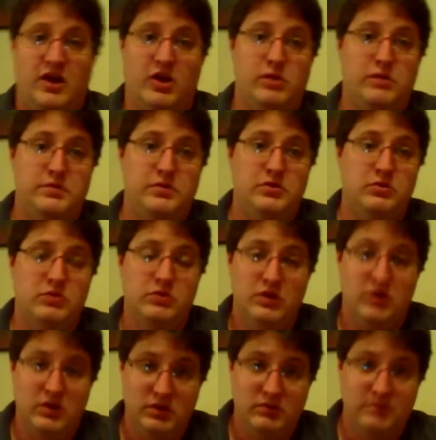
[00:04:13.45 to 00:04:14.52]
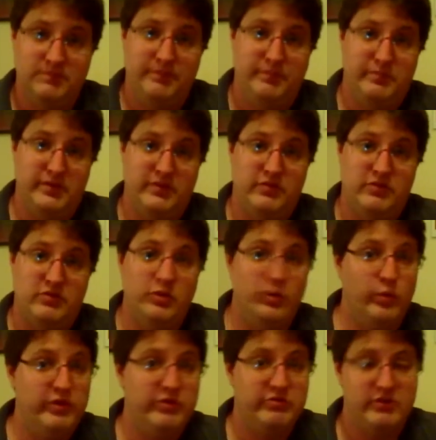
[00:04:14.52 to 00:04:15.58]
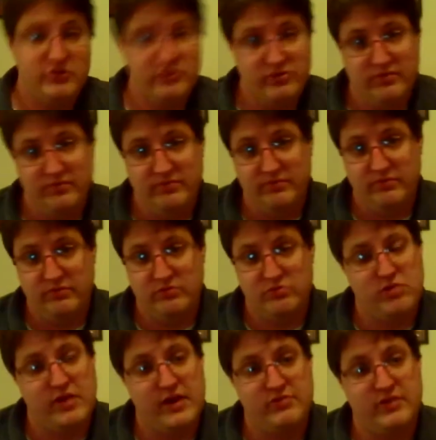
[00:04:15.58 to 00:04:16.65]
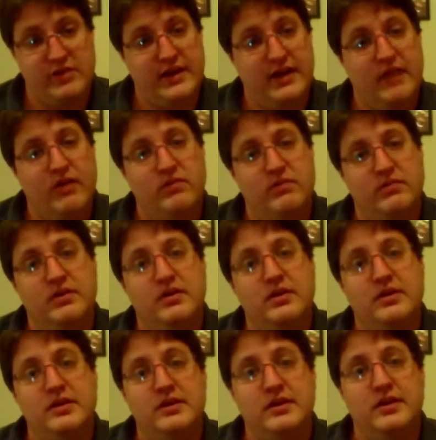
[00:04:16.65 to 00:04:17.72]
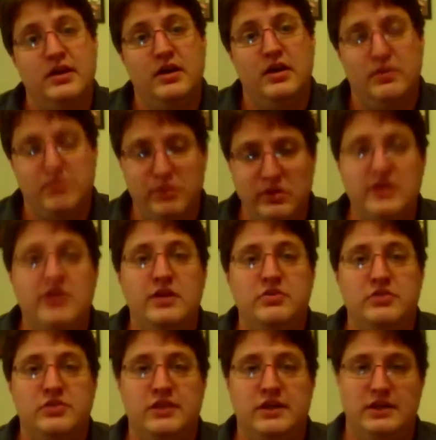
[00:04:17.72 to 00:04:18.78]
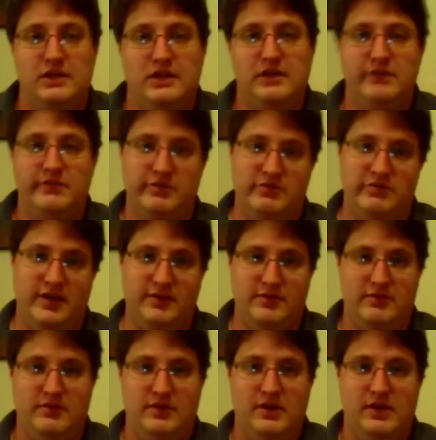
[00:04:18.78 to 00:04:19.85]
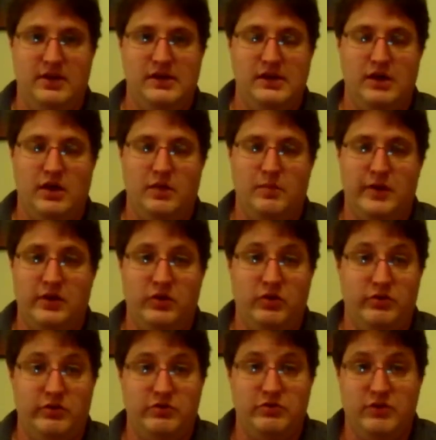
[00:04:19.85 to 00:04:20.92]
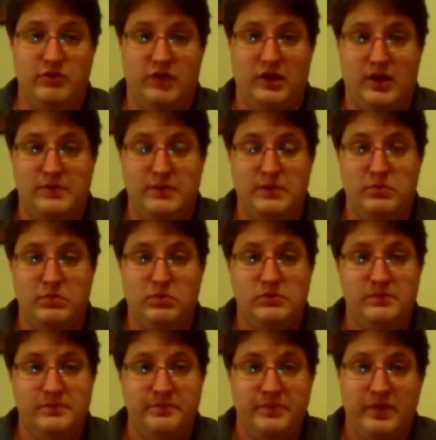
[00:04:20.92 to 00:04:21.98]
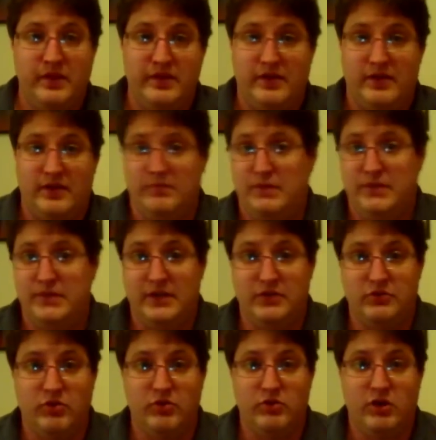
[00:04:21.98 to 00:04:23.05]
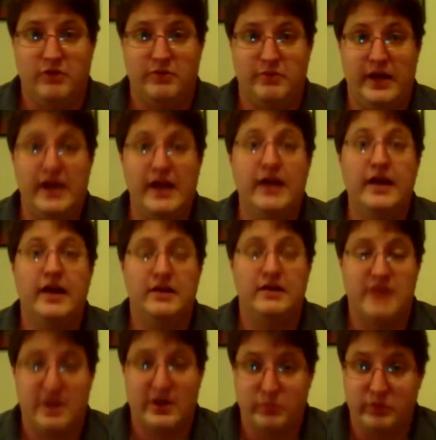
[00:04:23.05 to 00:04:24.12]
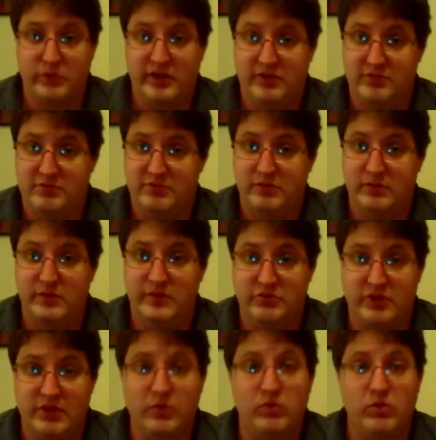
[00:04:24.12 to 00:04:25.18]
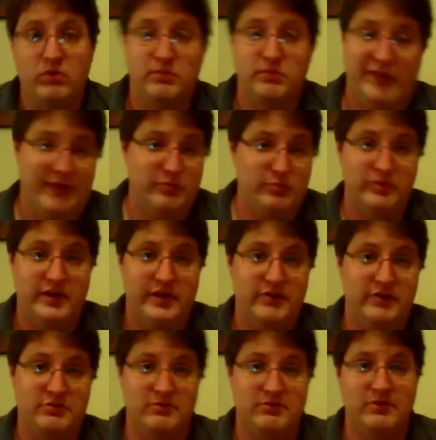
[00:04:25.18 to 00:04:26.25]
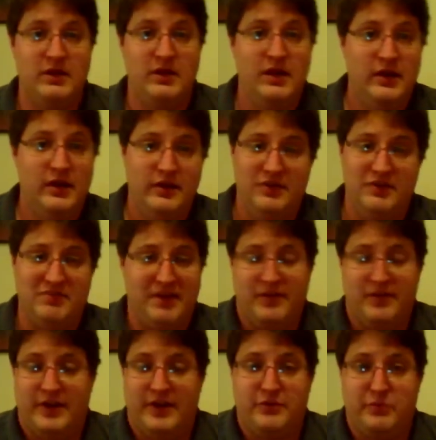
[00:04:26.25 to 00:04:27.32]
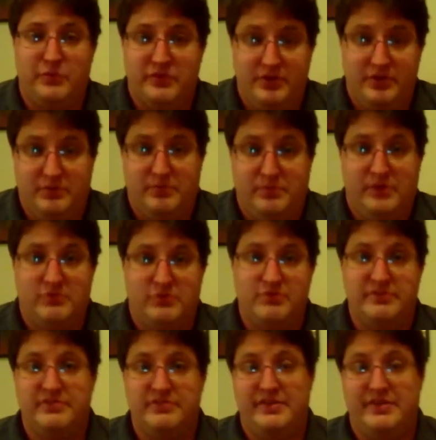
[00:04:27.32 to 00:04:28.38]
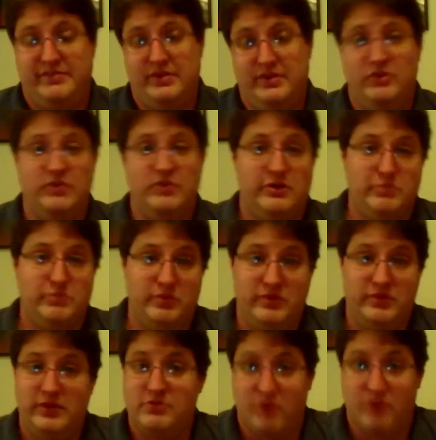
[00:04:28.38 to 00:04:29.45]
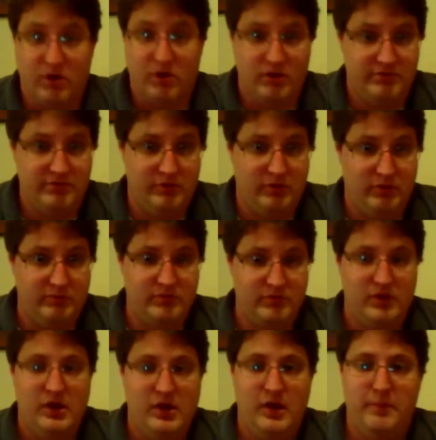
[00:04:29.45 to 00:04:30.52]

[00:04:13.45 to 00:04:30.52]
I hope you put this in your wish list. Try to check it out. Please give it a chance. Um, I know that there's a lot of people that maybe get turned off by any kind of exploitation film in general. Exploitation, the final exploitation pictures of the 70s, exploitation horror films.